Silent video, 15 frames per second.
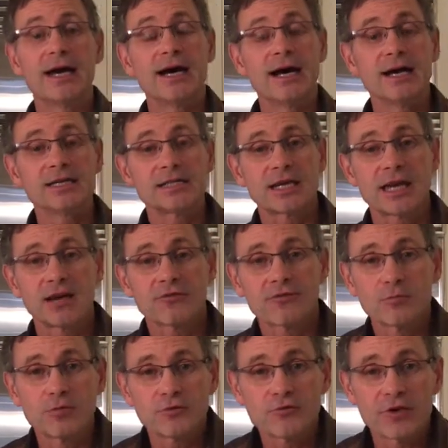as a gift
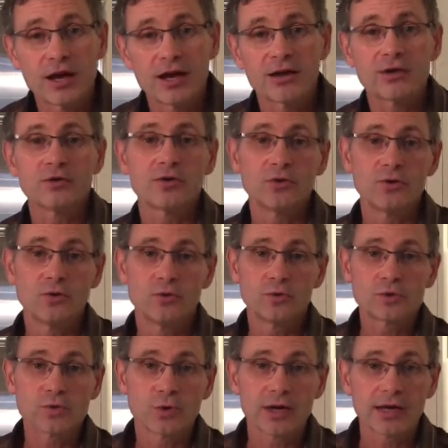from a friend who
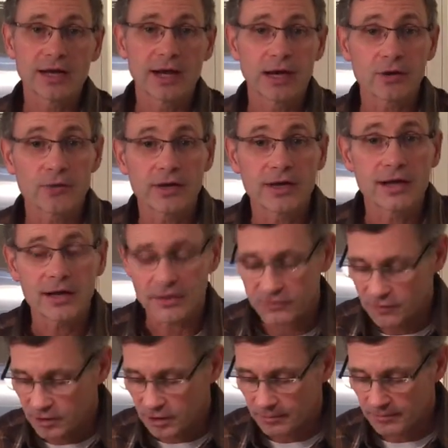was working on an organic
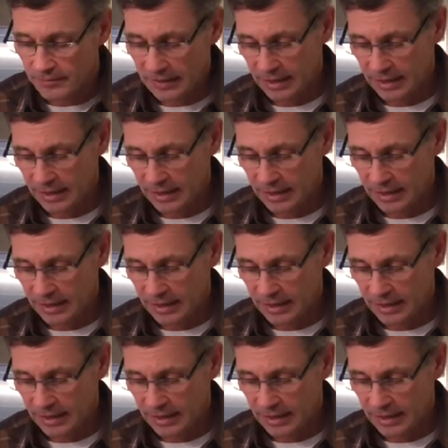farm.